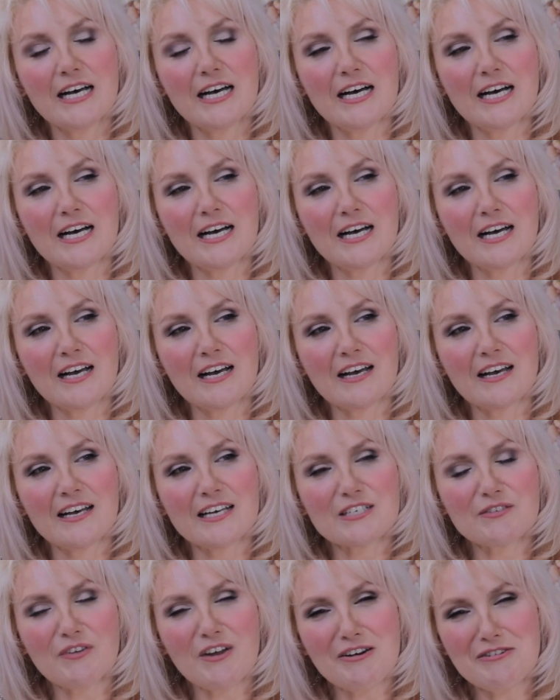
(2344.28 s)

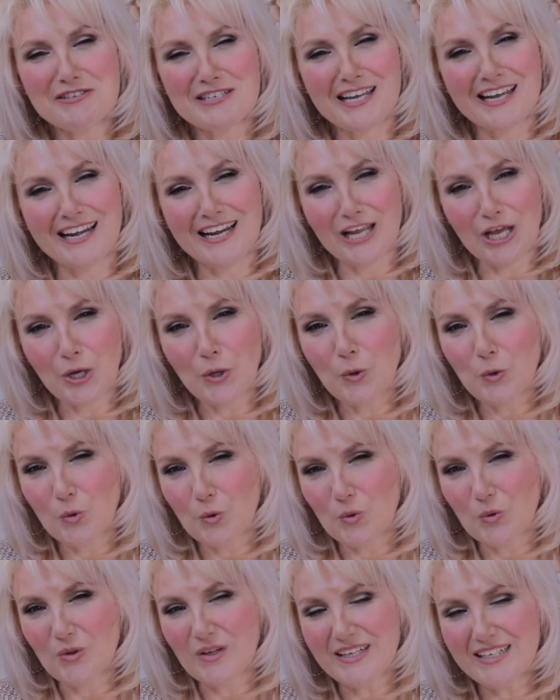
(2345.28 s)
As far as getting
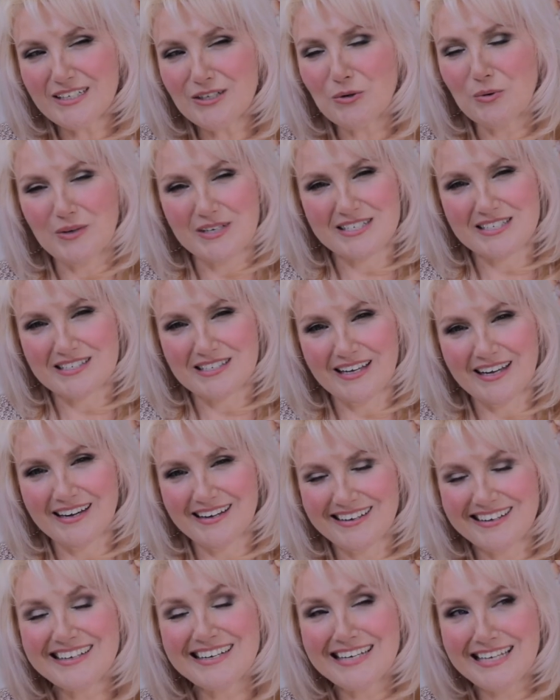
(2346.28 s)
cool, in Queensland,
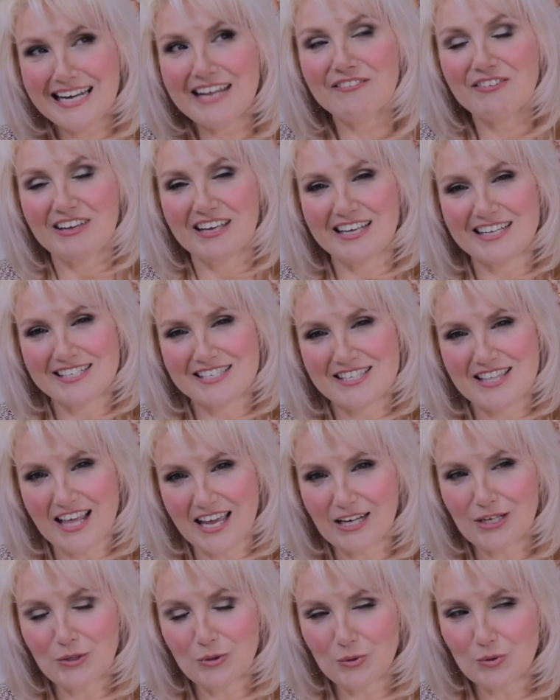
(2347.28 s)
it never gets
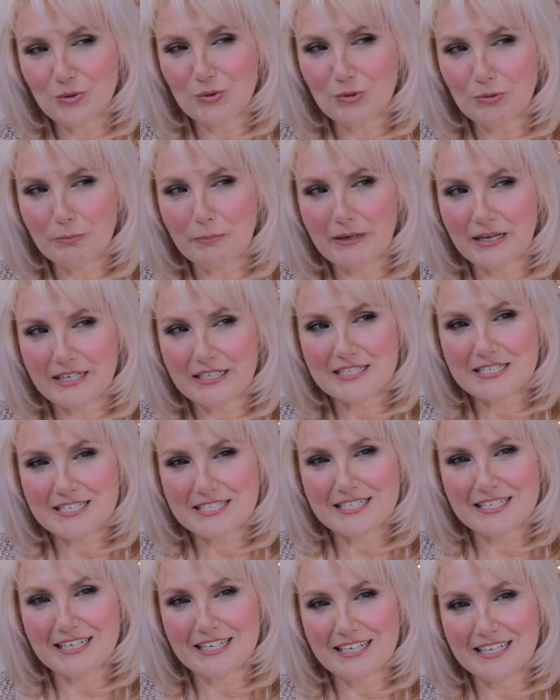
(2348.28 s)
that cool,
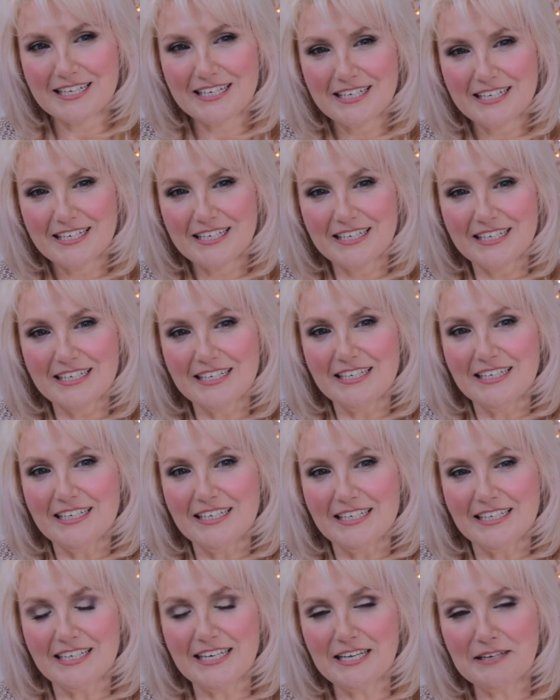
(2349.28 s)
but
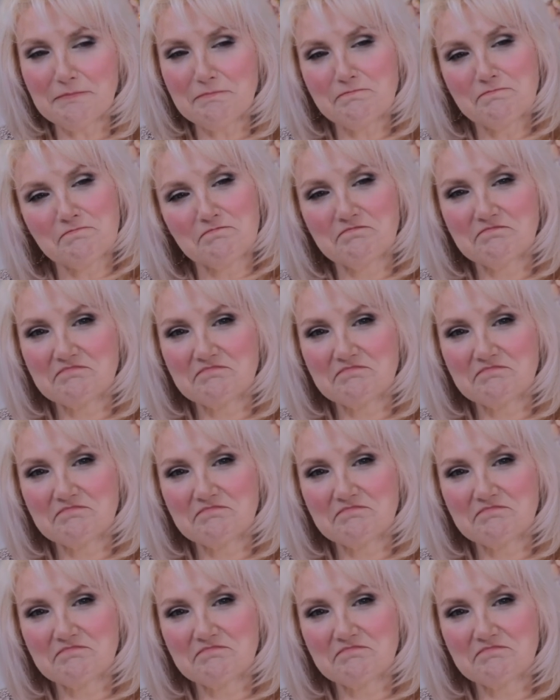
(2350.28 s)
yep,